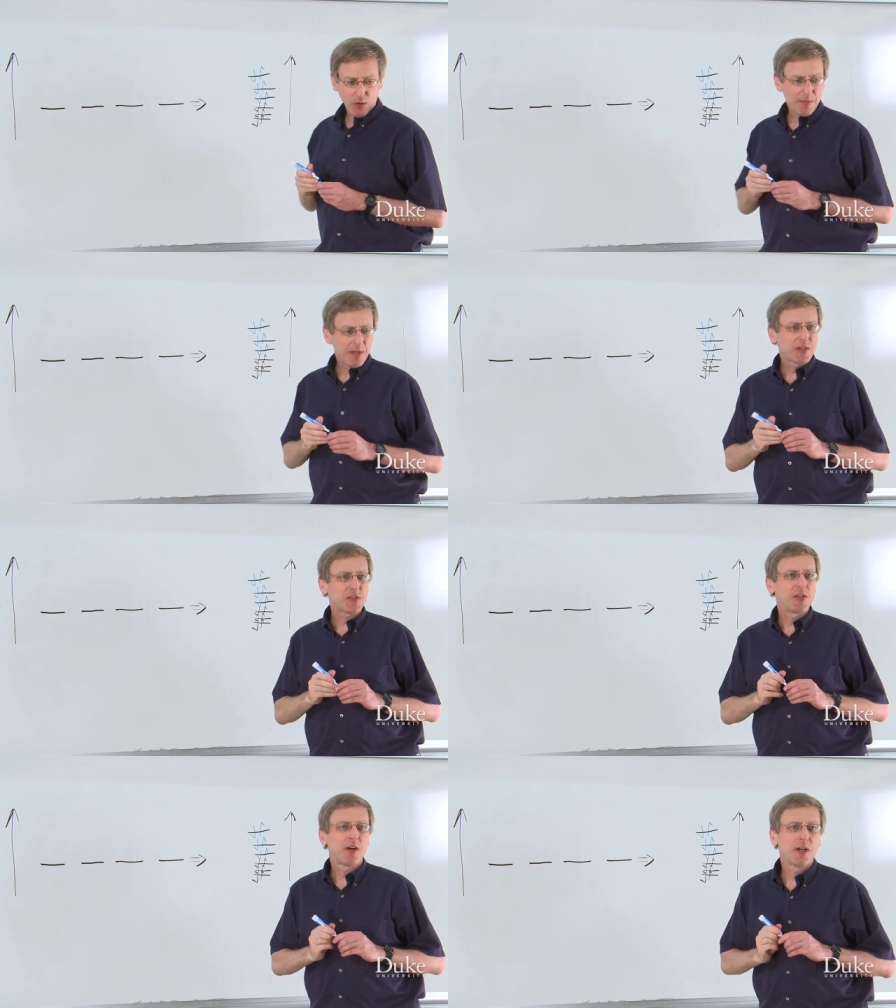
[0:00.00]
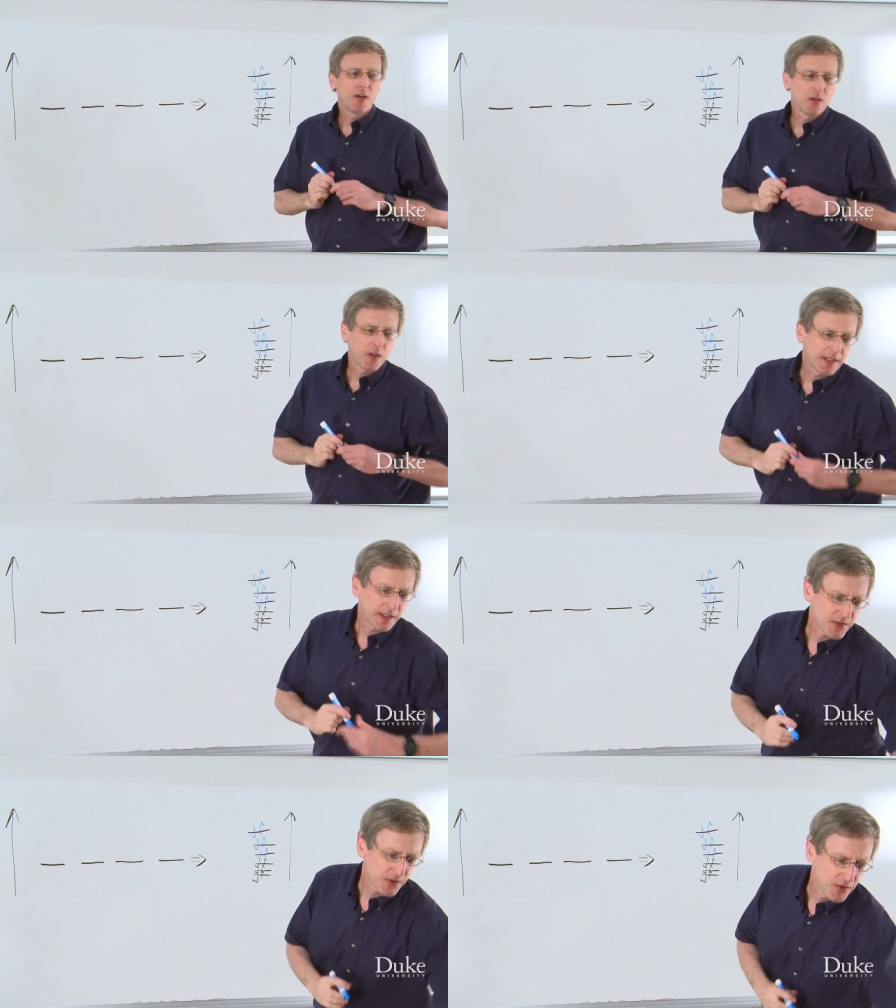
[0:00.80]
I'm in a scenario like
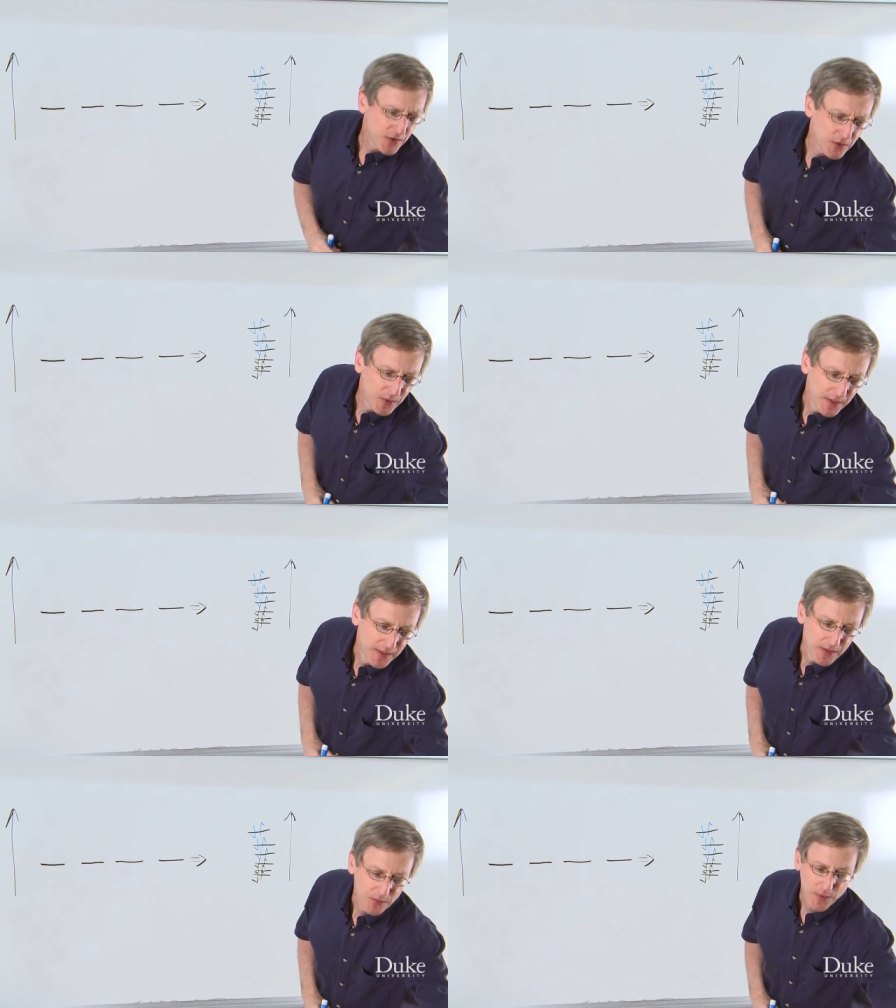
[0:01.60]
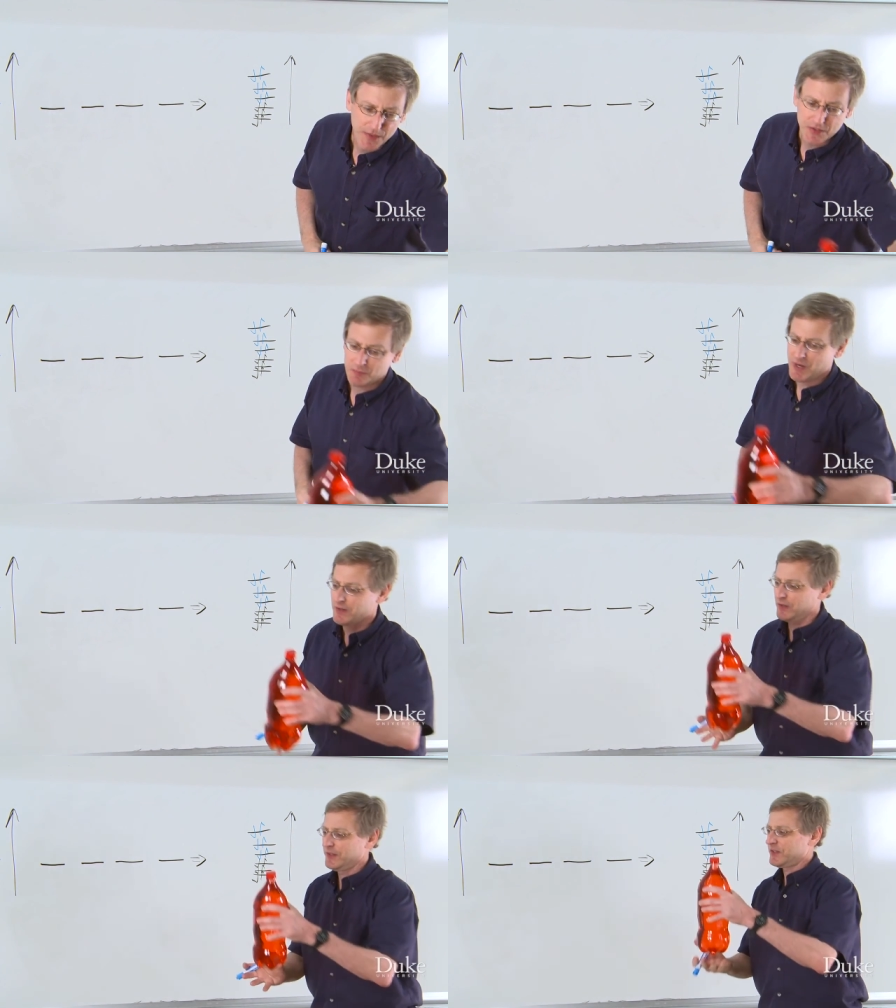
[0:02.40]
I showed you with this
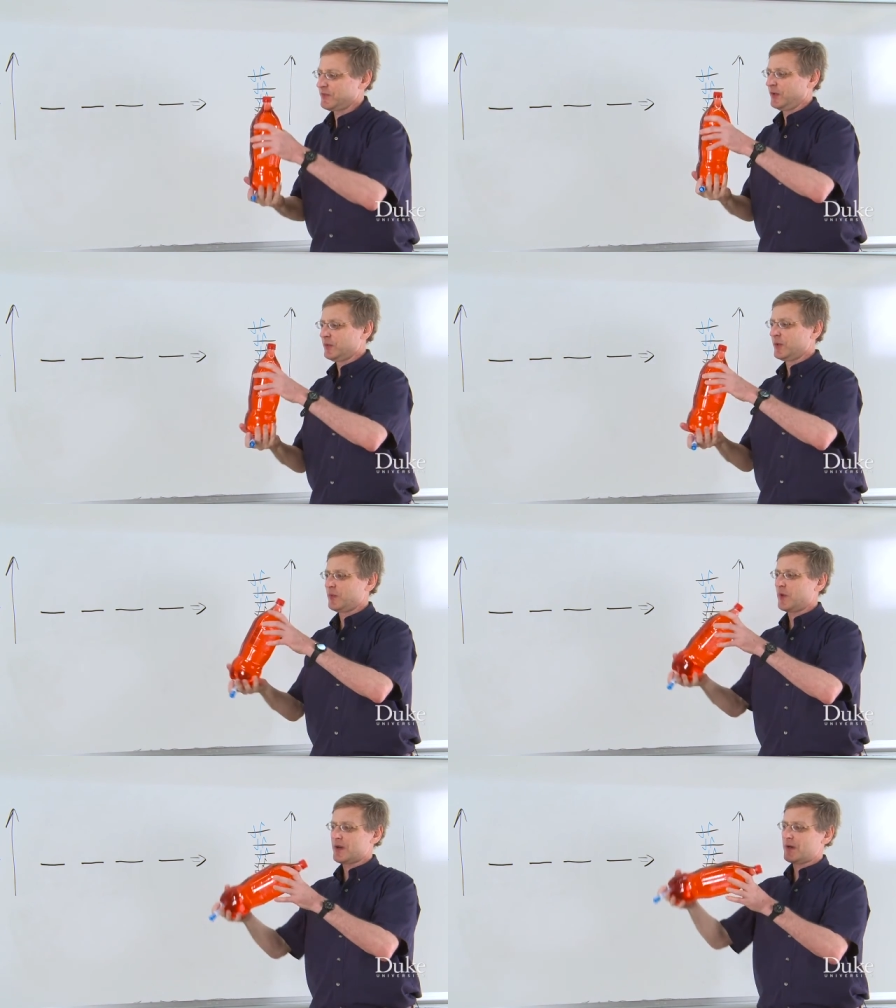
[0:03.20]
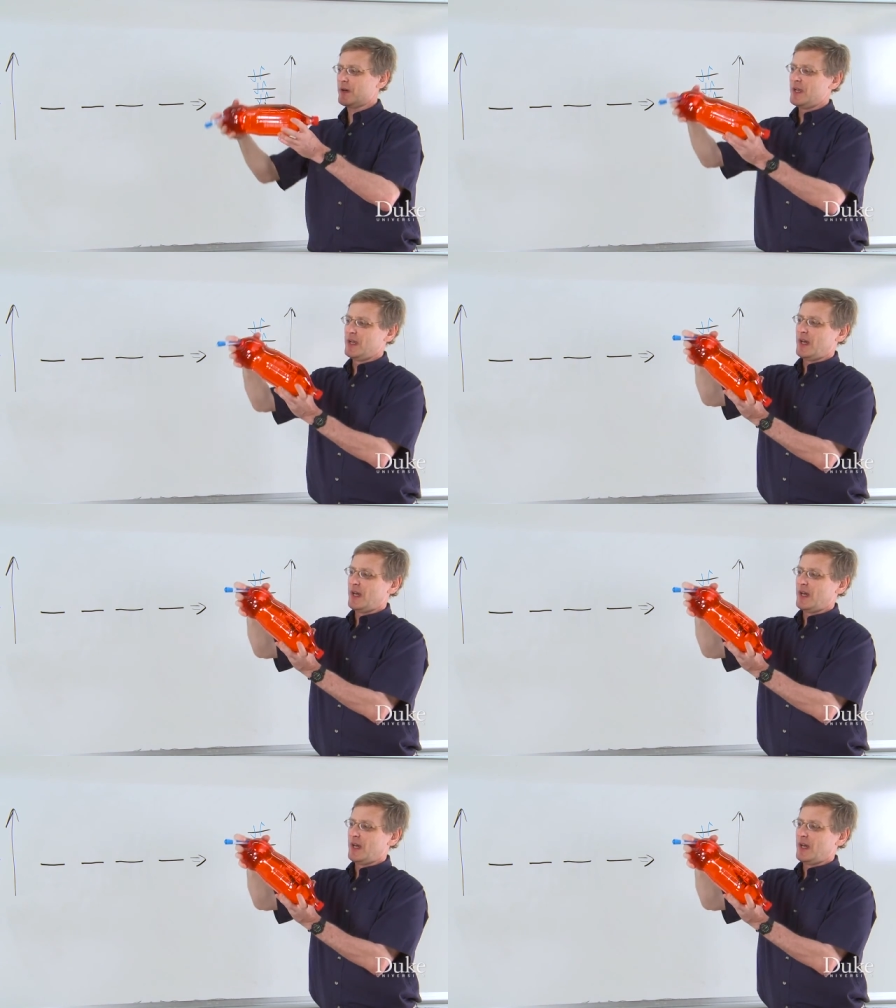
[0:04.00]
bottle that's filled with water.